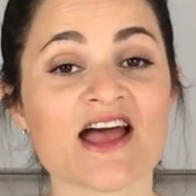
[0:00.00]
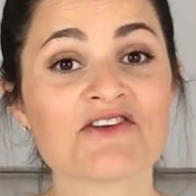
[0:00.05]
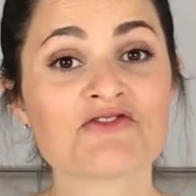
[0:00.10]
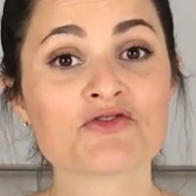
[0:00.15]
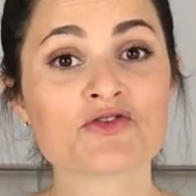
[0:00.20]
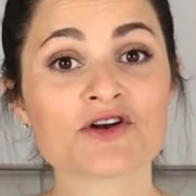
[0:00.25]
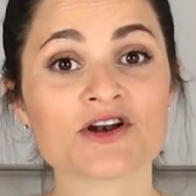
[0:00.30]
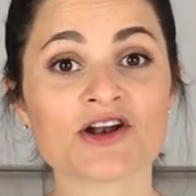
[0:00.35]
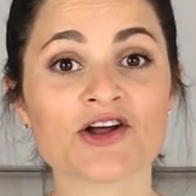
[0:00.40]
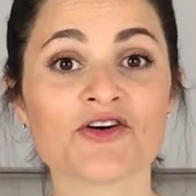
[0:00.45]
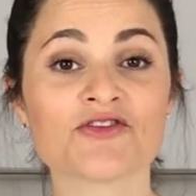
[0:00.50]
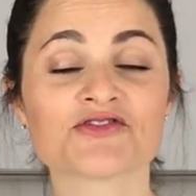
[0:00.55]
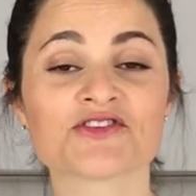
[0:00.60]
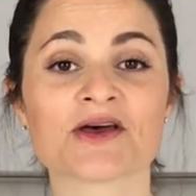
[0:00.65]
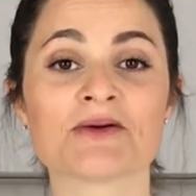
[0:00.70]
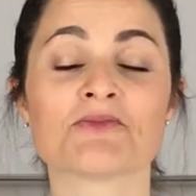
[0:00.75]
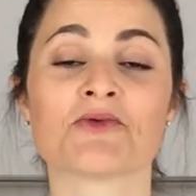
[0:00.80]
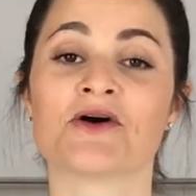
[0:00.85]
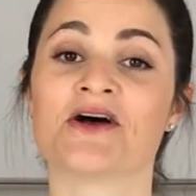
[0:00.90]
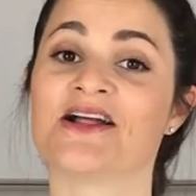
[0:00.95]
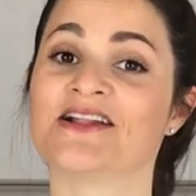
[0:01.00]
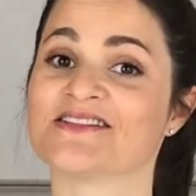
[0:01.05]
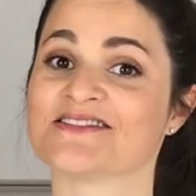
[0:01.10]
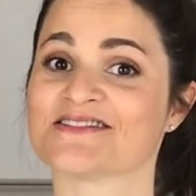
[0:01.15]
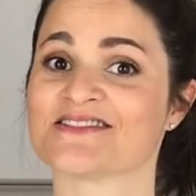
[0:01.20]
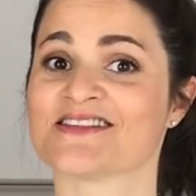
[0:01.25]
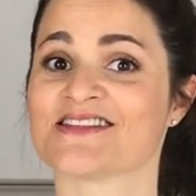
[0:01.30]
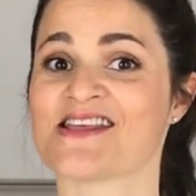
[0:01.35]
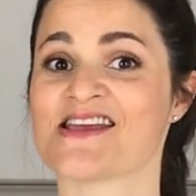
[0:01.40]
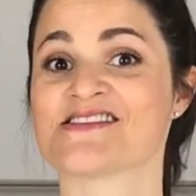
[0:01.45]
Everyone loved them. Well,
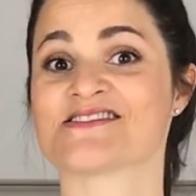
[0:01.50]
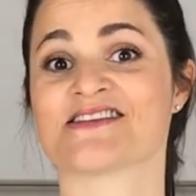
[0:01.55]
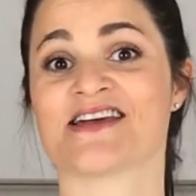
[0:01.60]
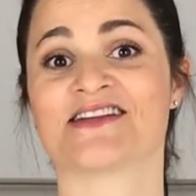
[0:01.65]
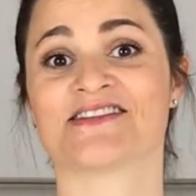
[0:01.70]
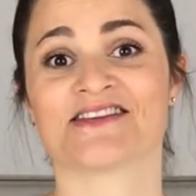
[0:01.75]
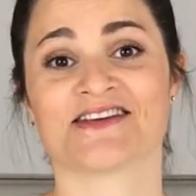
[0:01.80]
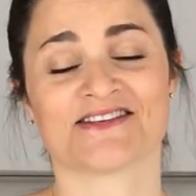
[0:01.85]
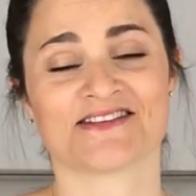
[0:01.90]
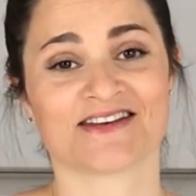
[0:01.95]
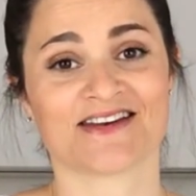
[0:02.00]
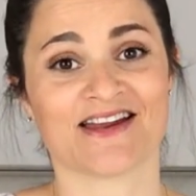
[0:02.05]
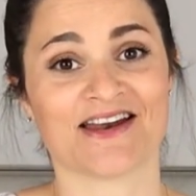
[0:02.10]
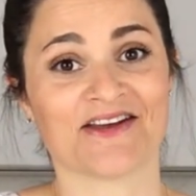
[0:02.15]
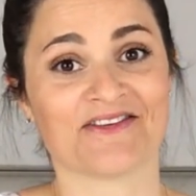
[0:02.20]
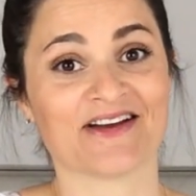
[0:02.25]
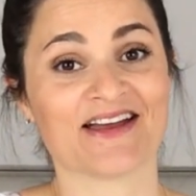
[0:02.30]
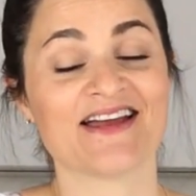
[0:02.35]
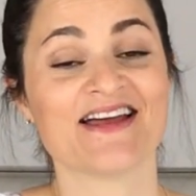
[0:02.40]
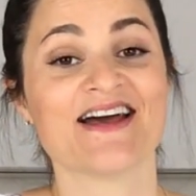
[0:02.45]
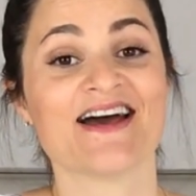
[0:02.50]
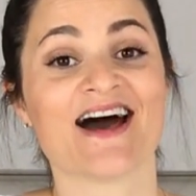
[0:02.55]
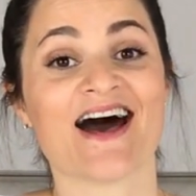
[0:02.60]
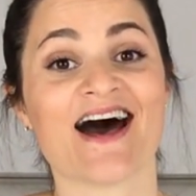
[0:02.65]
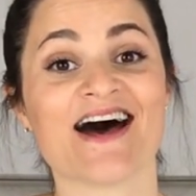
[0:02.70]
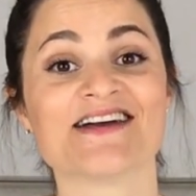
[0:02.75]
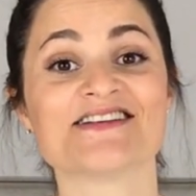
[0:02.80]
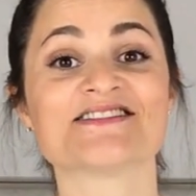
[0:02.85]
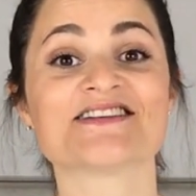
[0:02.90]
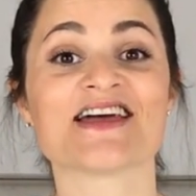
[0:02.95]
they said they did anyway,
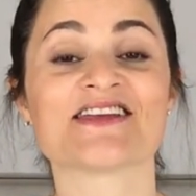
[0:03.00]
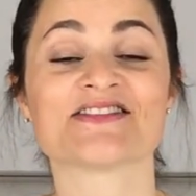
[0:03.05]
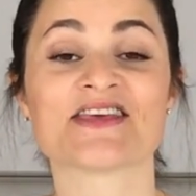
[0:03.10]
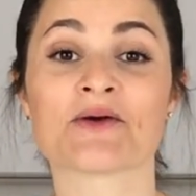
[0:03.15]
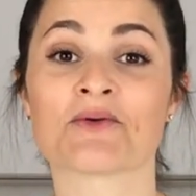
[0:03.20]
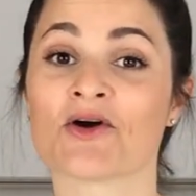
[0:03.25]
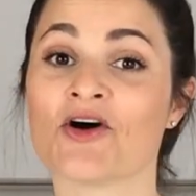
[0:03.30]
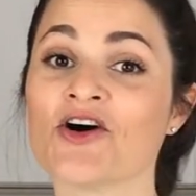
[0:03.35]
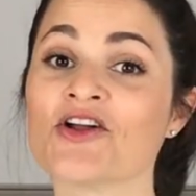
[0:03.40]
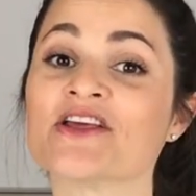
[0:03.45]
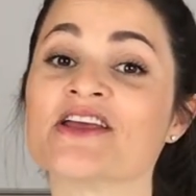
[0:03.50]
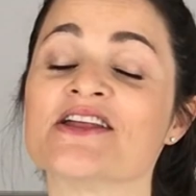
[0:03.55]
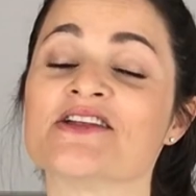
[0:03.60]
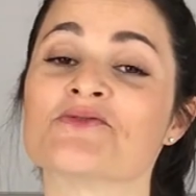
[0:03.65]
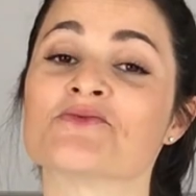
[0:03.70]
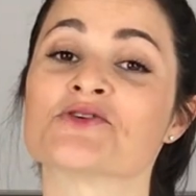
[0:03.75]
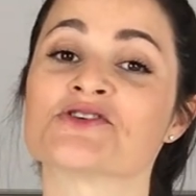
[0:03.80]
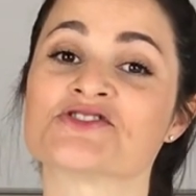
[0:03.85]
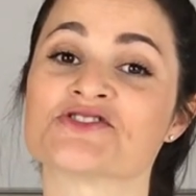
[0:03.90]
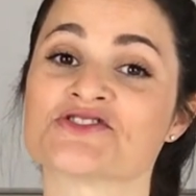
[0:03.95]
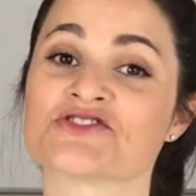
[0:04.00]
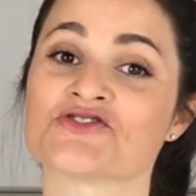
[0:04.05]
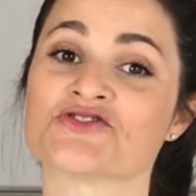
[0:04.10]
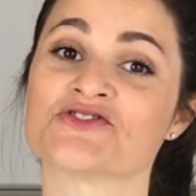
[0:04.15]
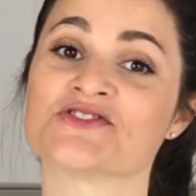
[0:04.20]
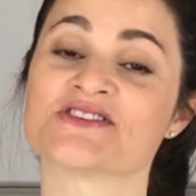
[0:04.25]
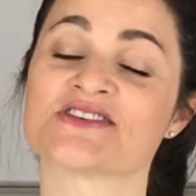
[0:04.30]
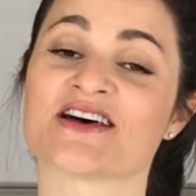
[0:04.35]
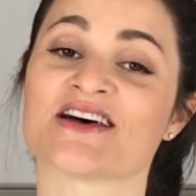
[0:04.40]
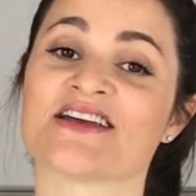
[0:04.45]
and they were all eaten, which is a
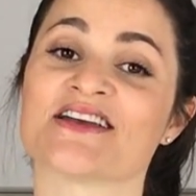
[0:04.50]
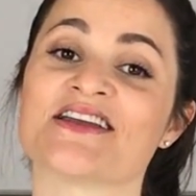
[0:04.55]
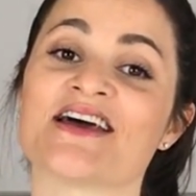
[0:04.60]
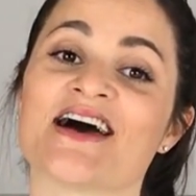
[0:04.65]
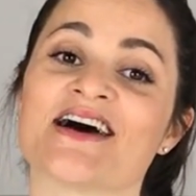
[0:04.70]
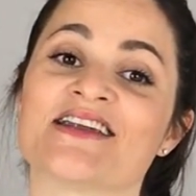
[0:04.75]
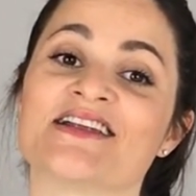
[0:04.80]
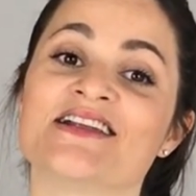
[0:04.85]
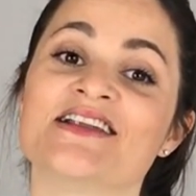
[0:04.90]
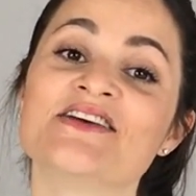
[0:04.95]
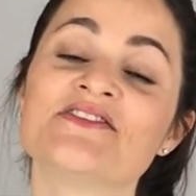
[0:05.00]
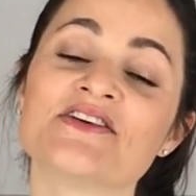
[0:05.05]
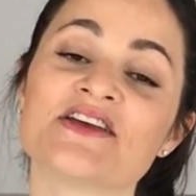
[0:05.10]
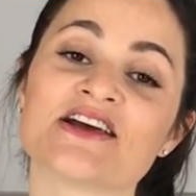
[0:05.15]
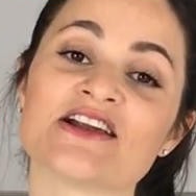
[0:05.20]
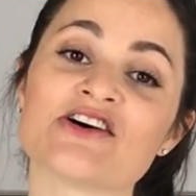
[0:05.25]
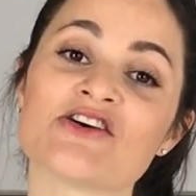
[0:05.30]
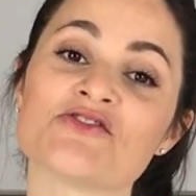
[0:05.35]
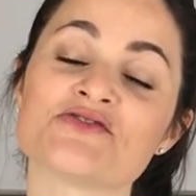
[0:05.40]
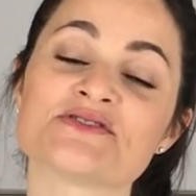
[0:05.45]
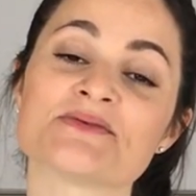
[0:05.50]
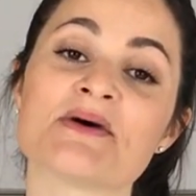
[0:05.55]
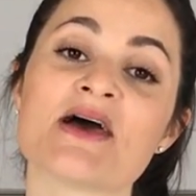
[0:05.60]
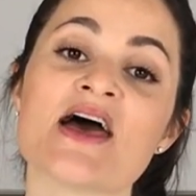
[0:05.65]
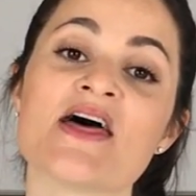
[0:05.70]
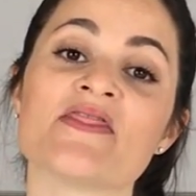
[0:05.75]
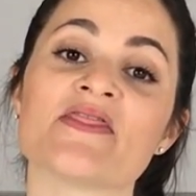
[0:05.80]
good sign, and Olivia loves them.